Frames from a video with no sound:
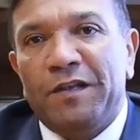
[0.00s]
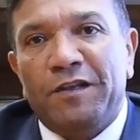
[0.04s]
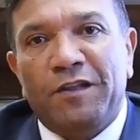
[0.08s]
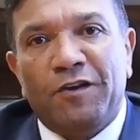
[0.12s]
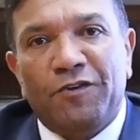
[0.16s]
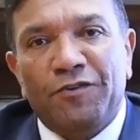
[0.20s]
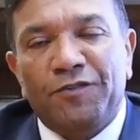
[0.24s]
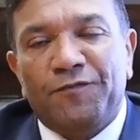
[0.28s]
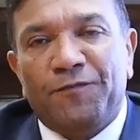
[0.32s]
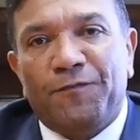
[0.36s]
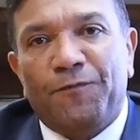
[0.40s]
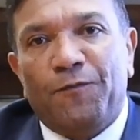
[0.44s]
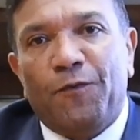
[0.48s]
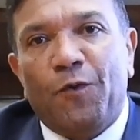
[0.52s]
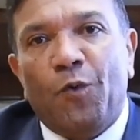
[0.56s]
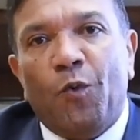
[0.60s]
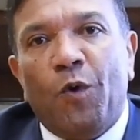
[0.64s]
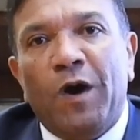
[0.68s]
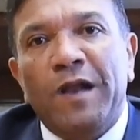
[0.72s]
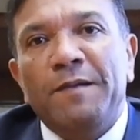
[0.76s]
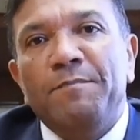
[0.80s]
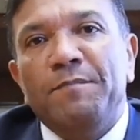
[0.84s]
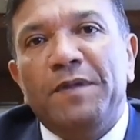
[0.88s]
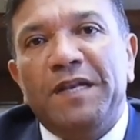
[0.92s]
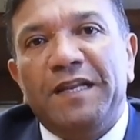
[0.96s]
don't for
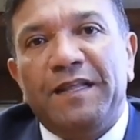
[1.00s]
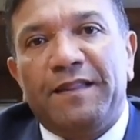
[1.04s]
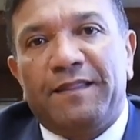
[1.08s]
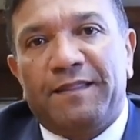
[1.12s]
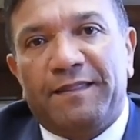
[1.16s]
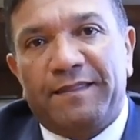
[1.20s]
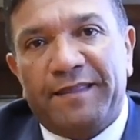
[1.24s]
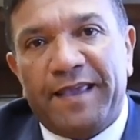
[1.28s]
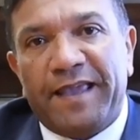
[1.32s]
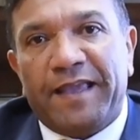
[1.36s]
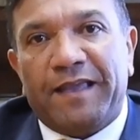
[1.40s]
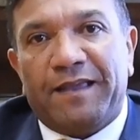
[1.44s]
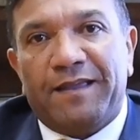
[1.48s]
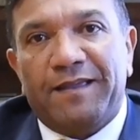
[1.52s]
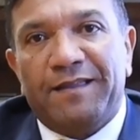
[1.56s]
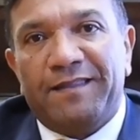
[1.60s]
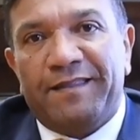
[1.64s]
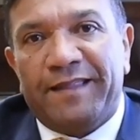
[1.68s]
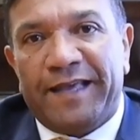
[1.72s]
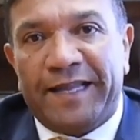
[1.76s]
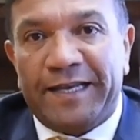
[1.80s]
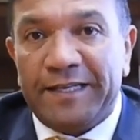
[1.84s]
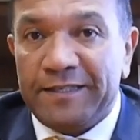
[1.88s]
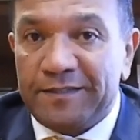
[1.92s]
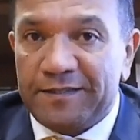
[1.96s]
1 minute think
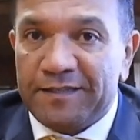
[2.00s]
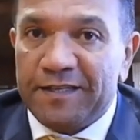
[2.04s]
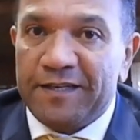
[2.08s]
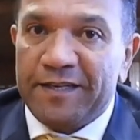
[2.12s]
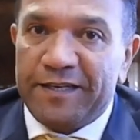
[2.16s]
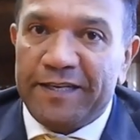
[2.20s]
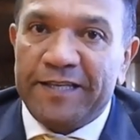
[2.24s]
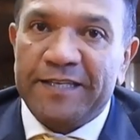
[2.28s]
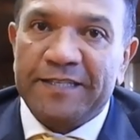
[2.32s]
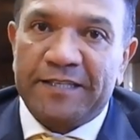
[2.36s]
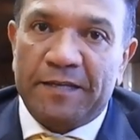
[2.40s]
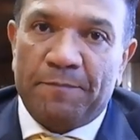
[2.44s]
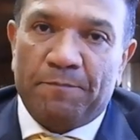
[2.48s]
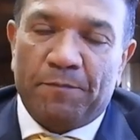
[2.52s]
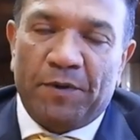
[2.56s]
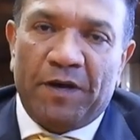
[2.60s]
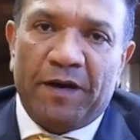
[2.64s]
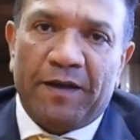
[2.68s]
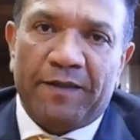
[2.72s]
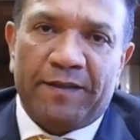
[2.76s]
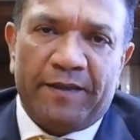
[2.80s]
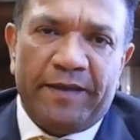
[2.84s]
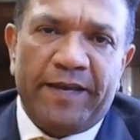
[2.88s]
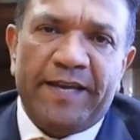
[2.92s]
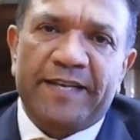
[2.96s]
that it's an easy
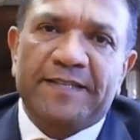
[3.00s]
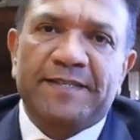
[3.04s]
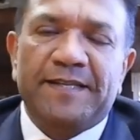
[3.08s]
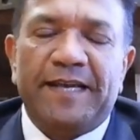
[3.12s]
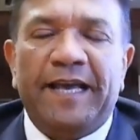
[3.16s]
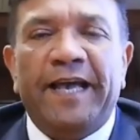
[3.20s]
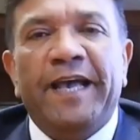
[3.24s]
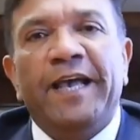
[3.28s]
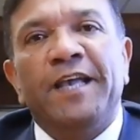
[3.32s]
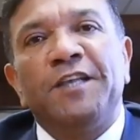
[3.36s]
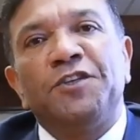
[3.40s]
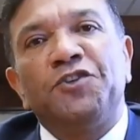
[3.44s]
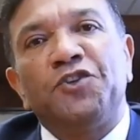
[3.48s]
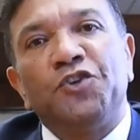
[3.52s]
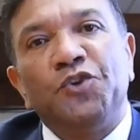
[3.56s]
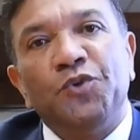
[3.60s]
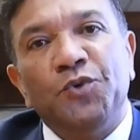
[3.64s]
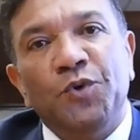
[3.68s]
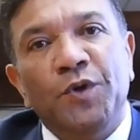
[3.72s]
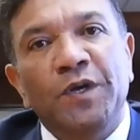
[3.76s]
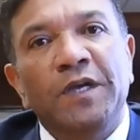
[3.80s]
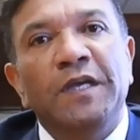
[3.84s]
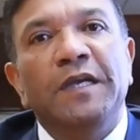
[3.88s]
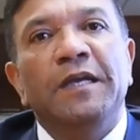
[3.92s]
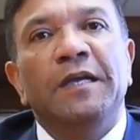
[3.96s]
path. Yes, as
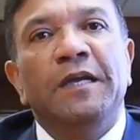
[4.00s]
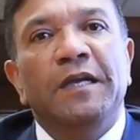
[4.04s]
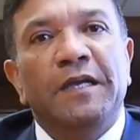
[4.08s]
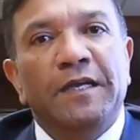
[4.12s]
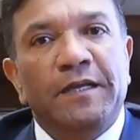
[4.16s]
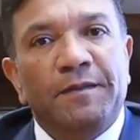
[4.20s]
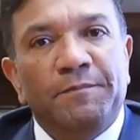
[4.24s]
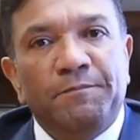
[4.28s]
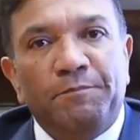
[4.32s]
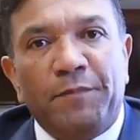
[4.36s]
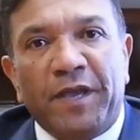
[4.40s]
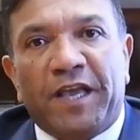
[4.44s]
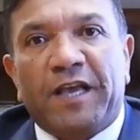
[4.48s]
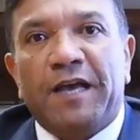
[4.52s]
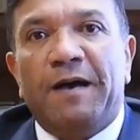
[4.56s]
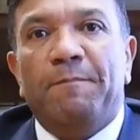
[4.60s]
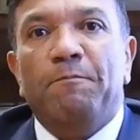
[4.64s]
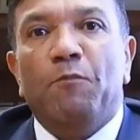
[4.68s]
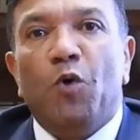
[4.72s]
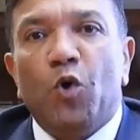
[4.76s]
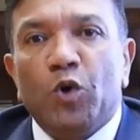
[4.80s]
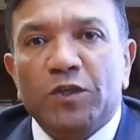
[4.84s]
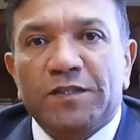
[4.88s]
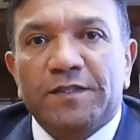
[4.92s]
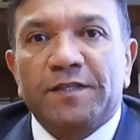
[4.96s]
you
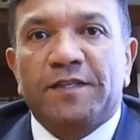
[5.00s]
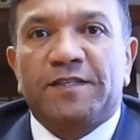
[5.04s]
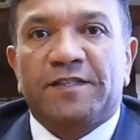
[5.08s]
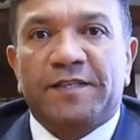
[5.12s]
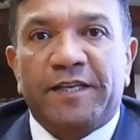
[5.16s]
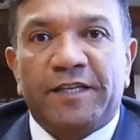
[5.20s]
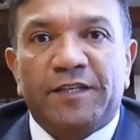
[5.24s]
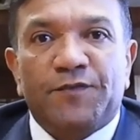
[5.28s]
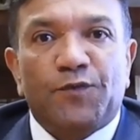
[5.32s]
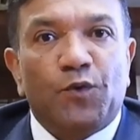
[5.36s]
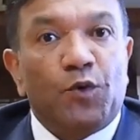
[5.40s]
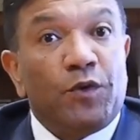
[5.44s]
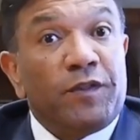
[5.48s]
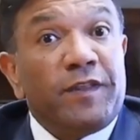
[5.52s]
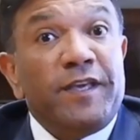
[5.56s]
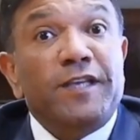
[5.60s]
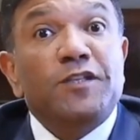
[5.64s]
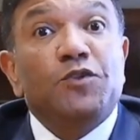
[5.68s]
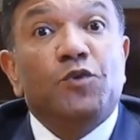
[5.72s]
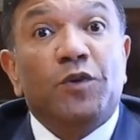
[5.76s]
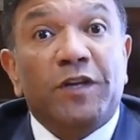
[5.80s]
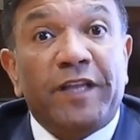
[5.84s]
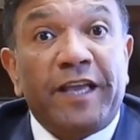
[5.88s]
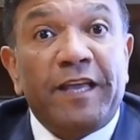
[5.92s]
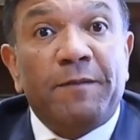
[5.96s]
become more successful,
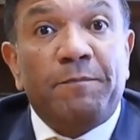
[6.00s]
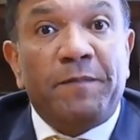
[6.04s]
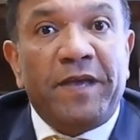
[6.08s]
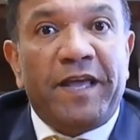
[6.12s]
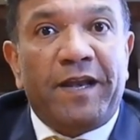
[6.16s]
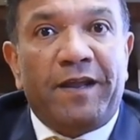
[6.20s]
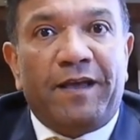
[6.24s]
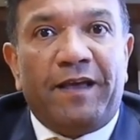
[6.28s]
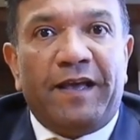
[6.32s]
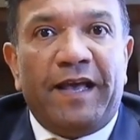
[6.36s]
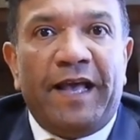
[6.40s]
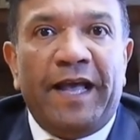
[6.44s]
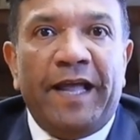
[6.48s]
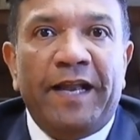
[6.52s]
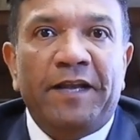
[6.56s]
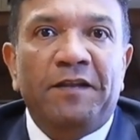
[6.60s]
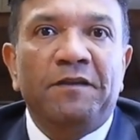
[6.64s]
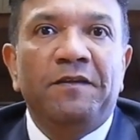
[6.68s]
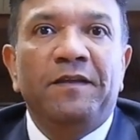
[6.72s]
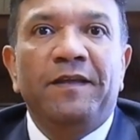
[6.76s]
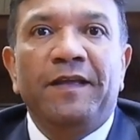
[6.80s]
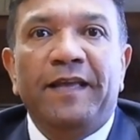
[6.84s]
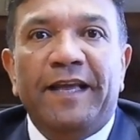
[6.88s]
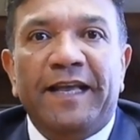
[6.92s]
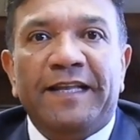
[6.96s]
things will get better
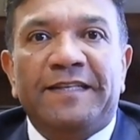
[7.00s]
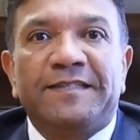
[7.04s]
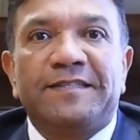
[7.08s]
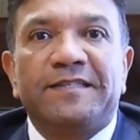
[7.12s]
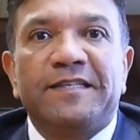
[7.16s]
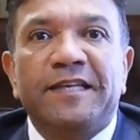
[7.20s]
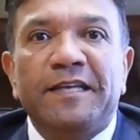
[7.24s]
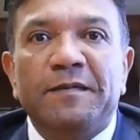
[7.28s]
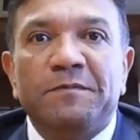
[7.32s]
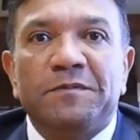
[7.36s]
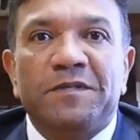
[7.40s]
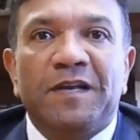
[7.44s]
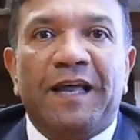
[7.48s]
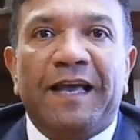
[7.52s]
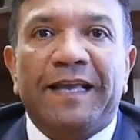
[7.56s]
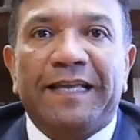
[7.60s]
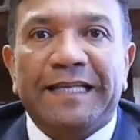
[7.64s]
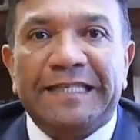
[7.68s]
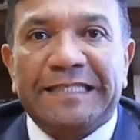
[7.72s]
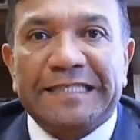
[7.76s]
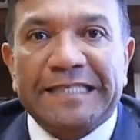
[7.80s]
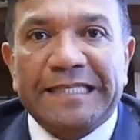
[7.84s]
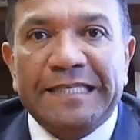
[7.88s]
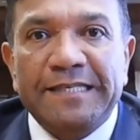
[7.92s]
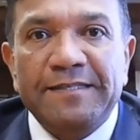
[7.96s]
and it seems like
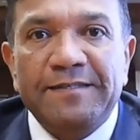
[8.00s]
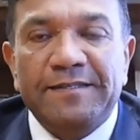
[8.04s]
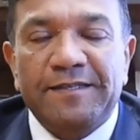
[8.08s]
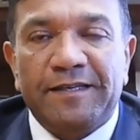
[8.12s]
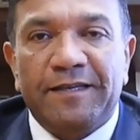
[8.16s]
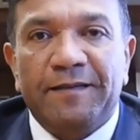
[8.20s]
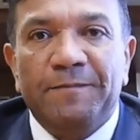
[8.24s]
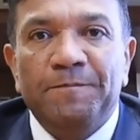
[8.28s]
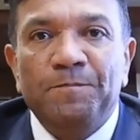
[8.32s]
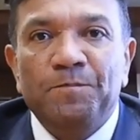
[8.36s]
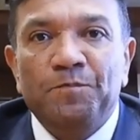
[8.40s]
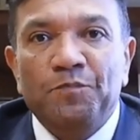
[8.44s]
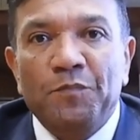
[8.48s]
it's easy.